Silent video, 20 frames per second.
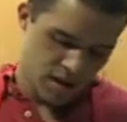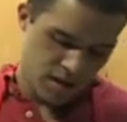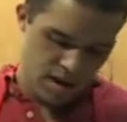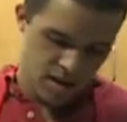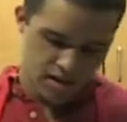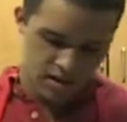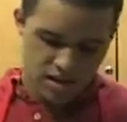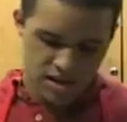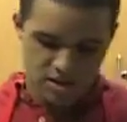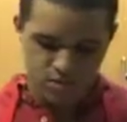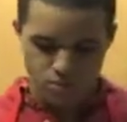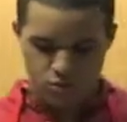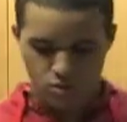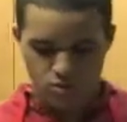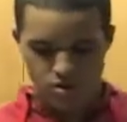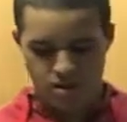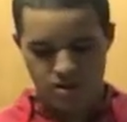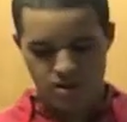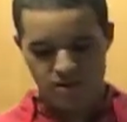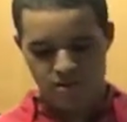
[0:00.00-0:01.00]
a teaspoon
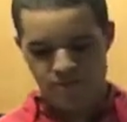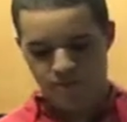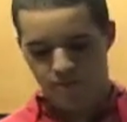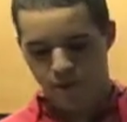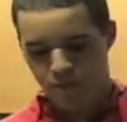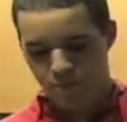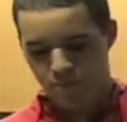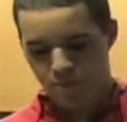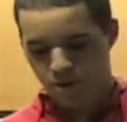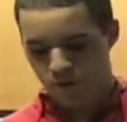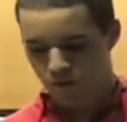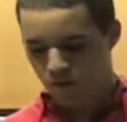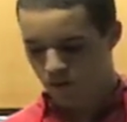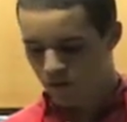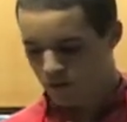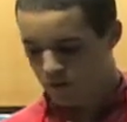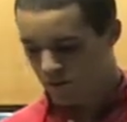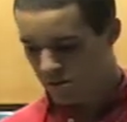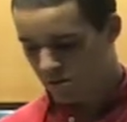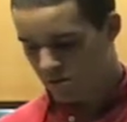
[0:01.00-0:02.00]
of pepper.
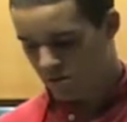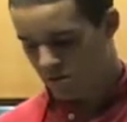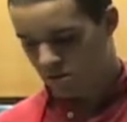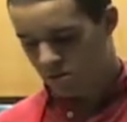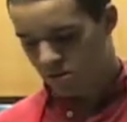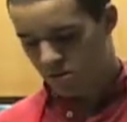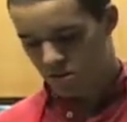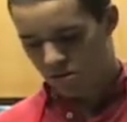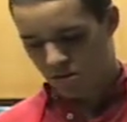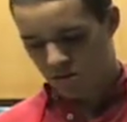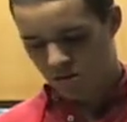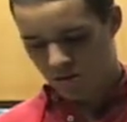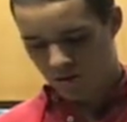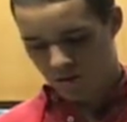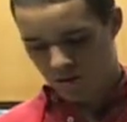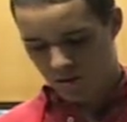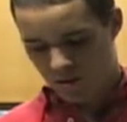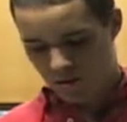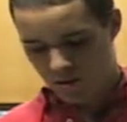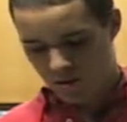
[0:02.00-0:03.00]

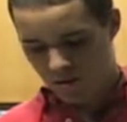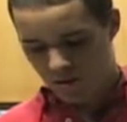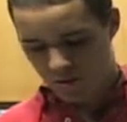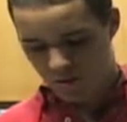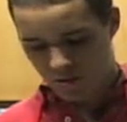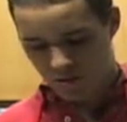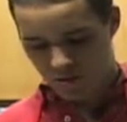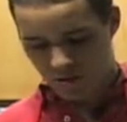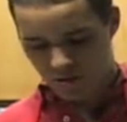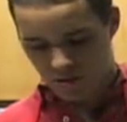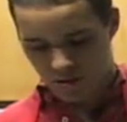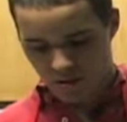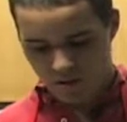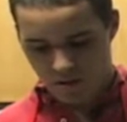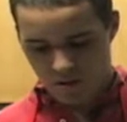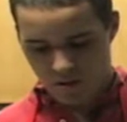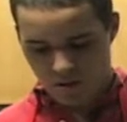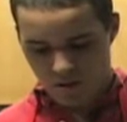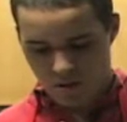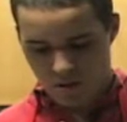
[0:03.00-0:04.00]
And we're just going
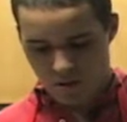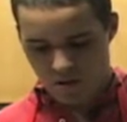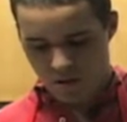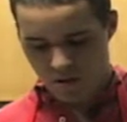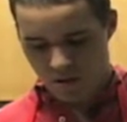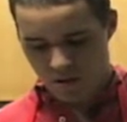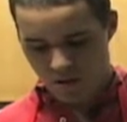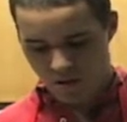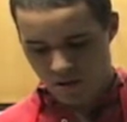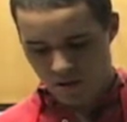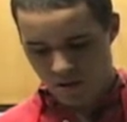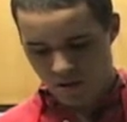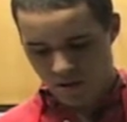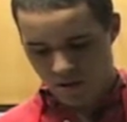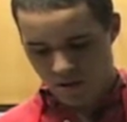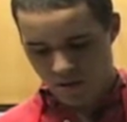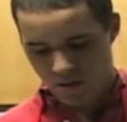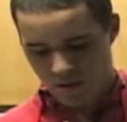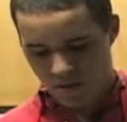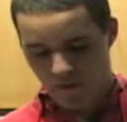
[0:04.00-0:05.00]
to,
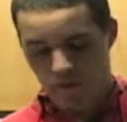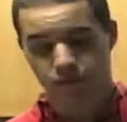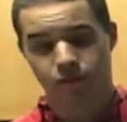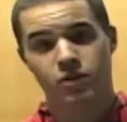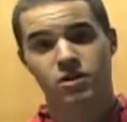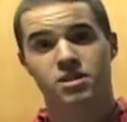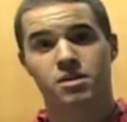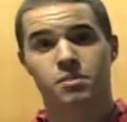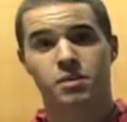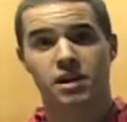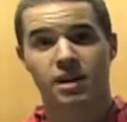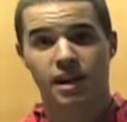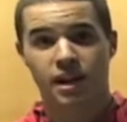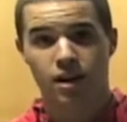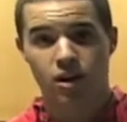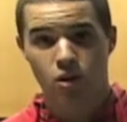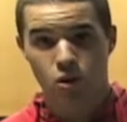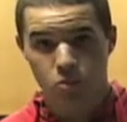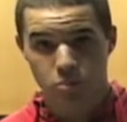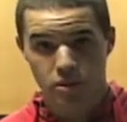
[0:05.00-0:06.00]
well, first I'm going to get it
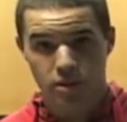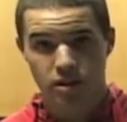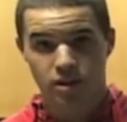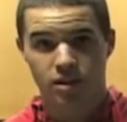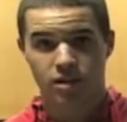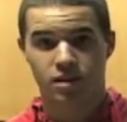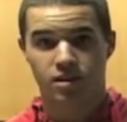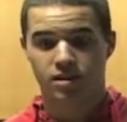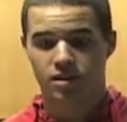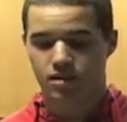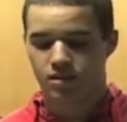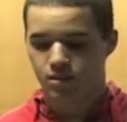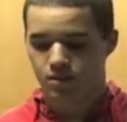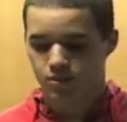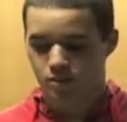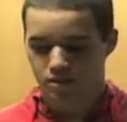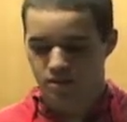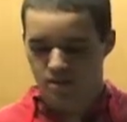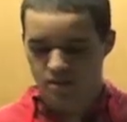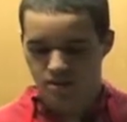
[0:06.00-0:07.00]
open,
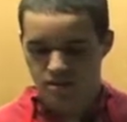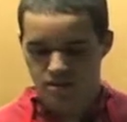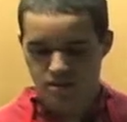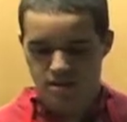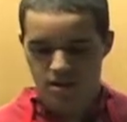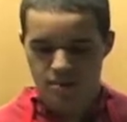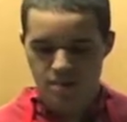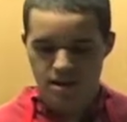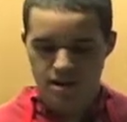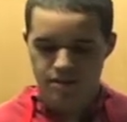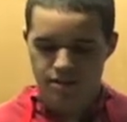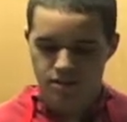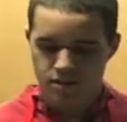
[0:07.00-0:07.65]
which I'm having a